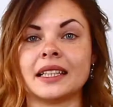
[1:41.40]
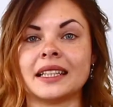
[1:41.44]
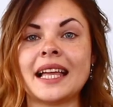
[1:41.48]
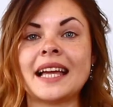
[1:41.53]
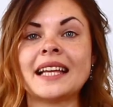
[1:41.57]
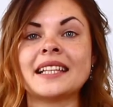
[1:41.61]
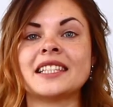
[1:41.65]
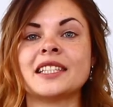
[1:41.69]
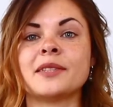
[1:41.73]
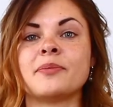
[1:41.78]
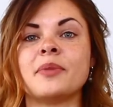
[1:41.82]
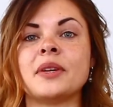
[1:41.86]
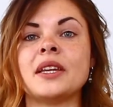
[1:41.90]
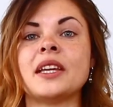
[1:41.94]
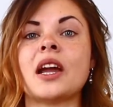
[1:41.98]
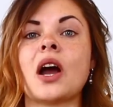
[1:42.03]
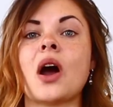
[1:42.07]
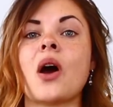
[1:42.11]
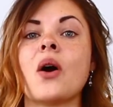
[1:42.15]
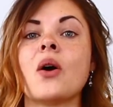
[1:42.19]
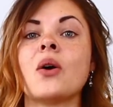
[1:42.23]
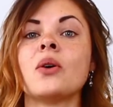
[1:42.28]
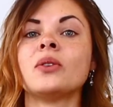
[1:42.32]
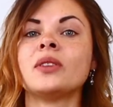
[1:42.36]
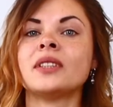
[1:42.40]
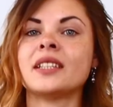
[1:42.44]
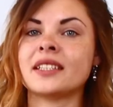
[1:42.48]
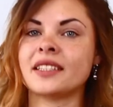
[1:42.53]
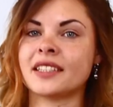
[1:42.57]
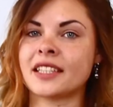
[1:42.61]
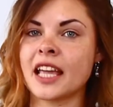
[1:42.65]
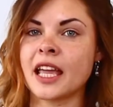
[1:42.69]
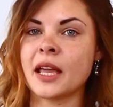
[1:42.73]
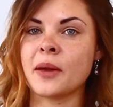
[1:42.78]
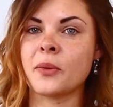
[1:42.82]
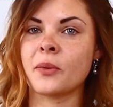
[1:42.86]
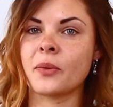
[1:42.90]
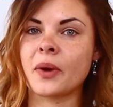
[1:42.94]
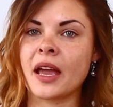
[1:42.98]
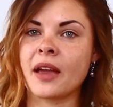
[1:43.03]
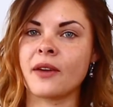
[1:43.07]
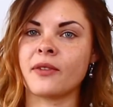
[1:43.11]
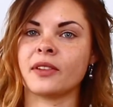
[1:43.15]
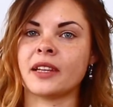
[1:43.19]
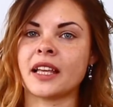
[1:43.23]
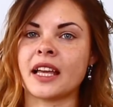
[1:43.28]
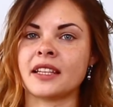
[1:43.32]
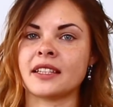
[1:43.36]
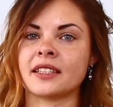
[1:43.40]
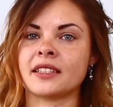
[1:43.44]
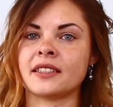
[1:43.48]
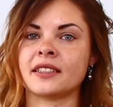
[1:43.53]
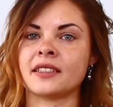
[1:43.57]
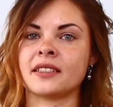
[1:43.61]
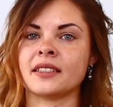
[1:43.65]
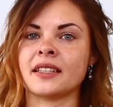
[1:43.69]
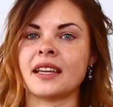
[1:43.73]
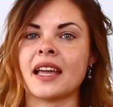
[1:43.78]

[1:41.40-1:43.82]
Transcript: Let's be on the same wavelength.